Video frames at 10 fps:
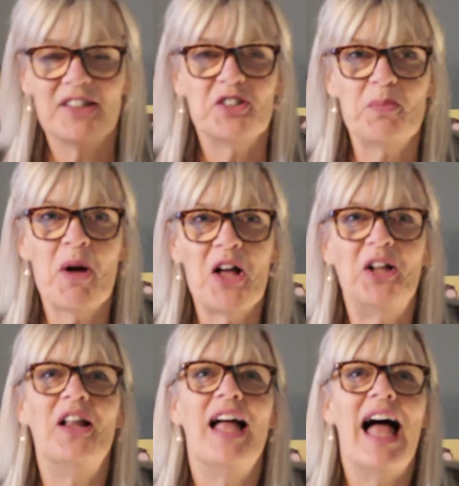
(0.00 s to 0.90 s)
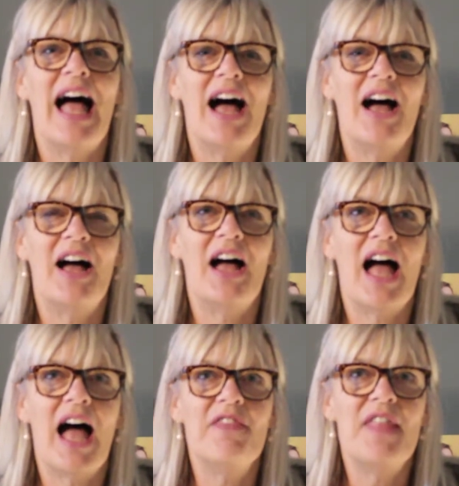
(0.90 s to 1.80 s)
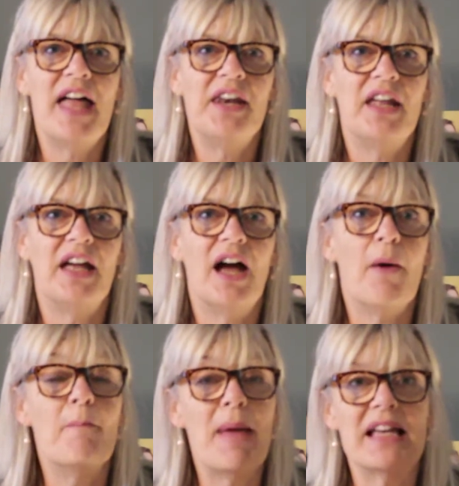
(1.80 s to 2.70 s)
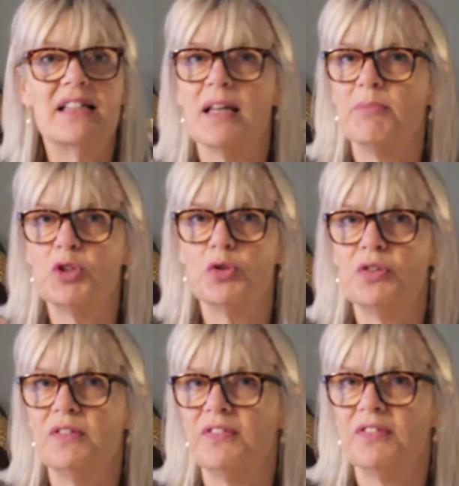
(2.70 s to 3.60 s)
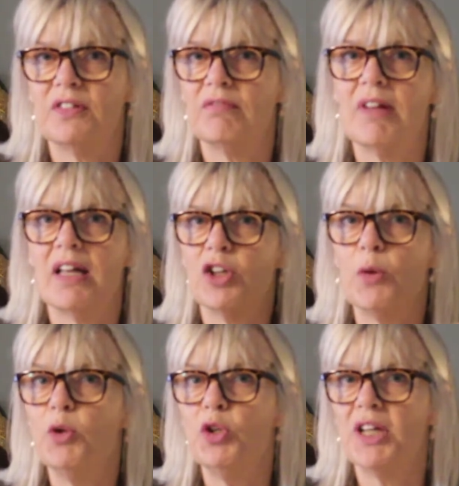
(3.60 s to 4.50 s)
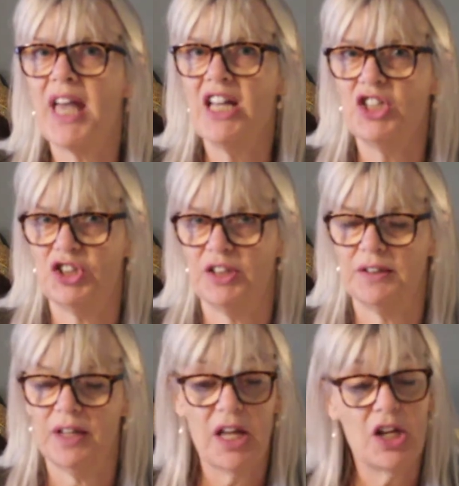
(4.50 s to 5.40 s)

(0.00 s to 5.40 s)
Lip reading: smile, and then make some sort of communication.